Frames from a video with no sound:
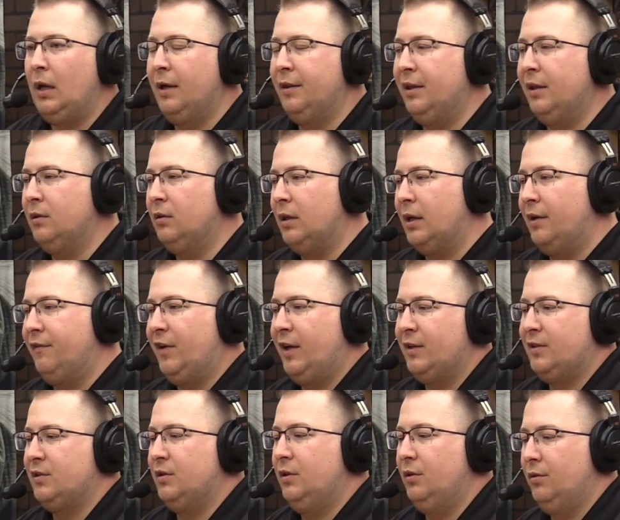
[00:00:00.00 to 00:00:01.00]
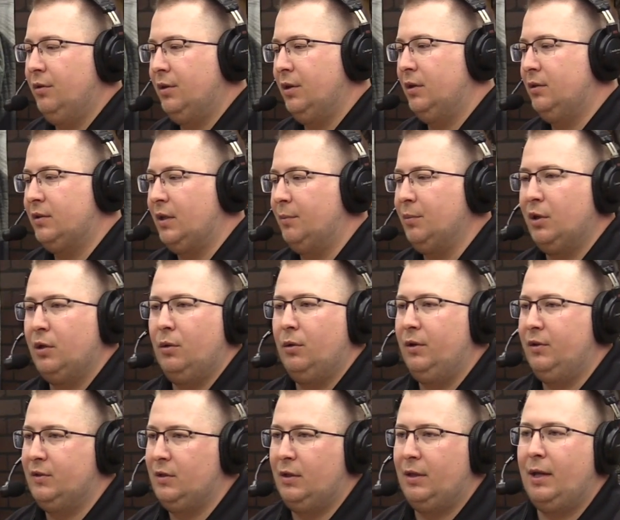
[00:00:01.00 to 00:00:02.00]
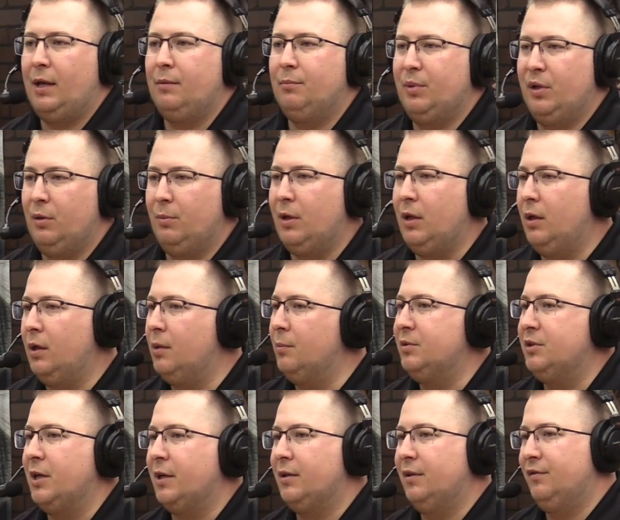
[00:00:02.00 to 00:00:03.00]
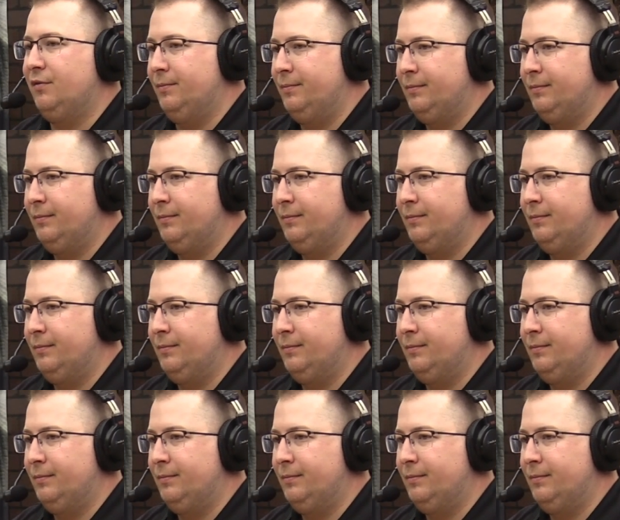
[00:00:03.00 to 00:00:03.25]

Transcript: I think a lot of it has to do with the type of coatings on that parabolic objective.